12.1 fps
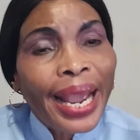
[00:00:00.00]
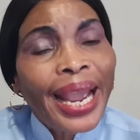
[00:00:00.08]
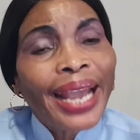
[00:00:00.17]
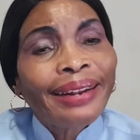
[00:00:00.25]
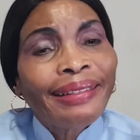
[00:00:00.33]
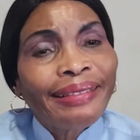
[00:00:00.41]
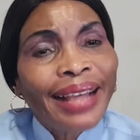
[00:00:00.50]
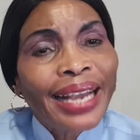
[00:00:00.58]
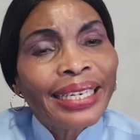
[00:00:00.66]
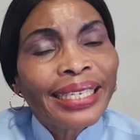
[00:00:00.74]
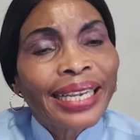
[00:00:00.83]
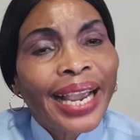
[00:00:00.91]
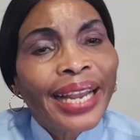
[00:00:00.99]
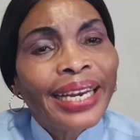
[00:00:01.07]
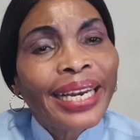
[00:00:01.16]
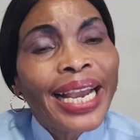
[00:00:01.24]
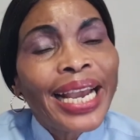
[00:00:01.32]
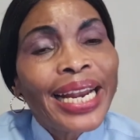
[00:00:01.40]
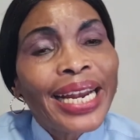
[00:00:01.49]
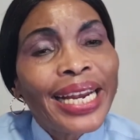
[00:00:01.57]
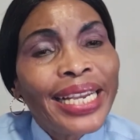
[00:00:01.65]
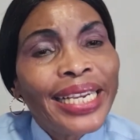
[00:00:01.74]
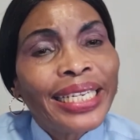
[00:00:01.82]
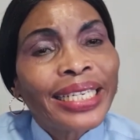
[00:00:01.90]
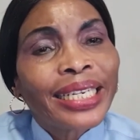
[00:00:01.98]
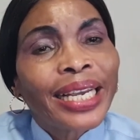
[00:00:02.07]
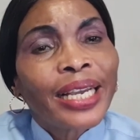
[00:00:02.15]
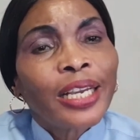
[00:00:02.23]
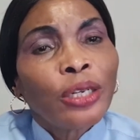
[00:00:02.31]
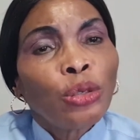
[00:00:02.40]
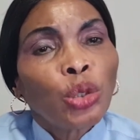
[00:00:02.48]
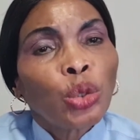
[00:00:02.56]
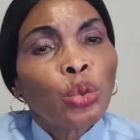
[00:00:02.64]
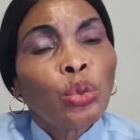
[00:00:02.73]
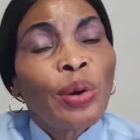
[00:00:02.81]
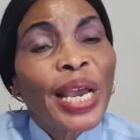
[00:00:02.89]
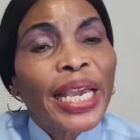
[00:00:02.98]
and that can lead into